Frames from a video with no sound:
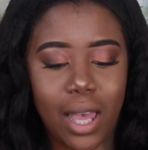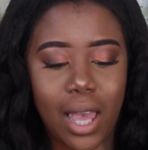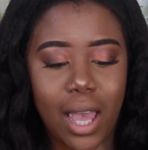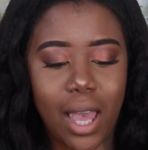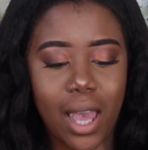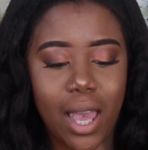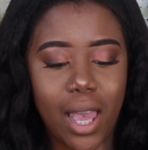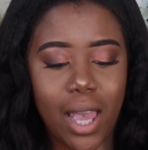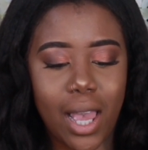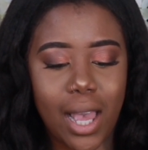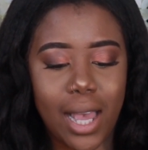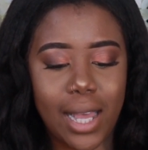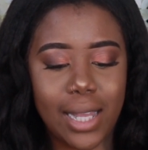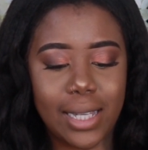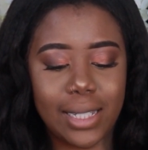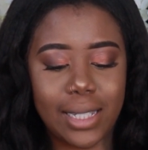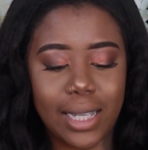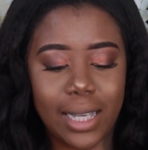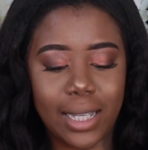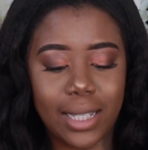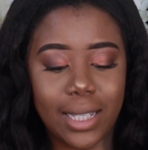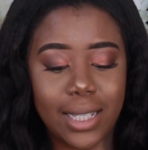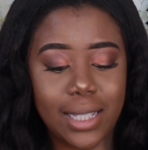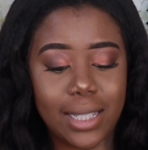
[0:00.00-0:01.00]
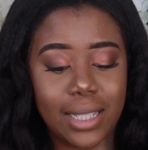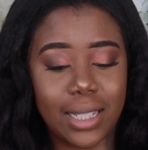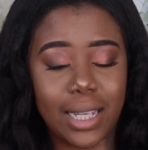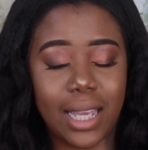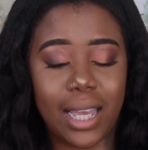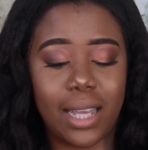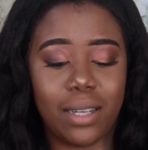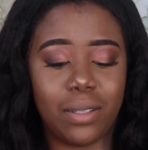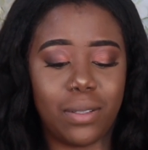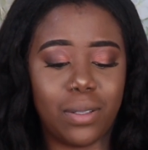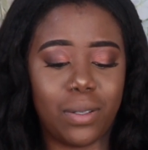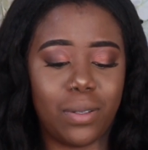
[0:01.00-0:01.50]
And daily
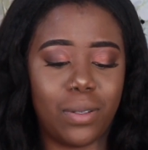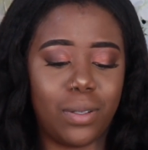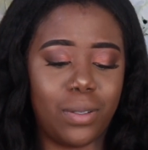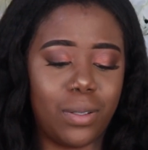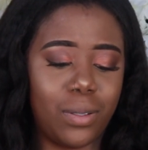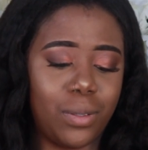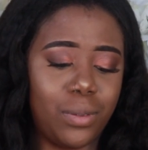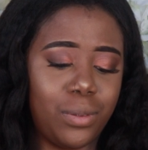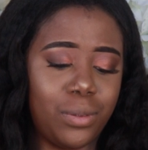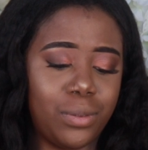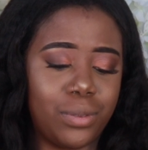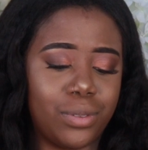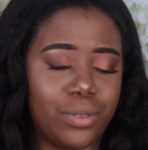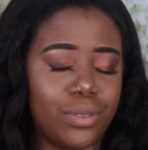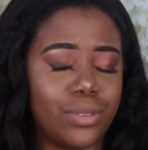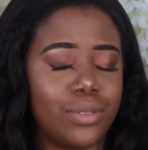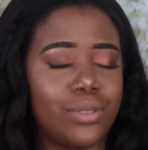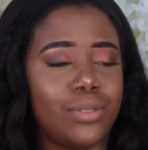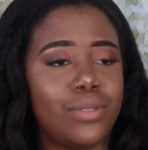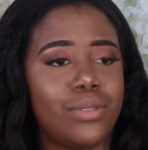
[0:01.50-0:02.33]
stand goal. Oof.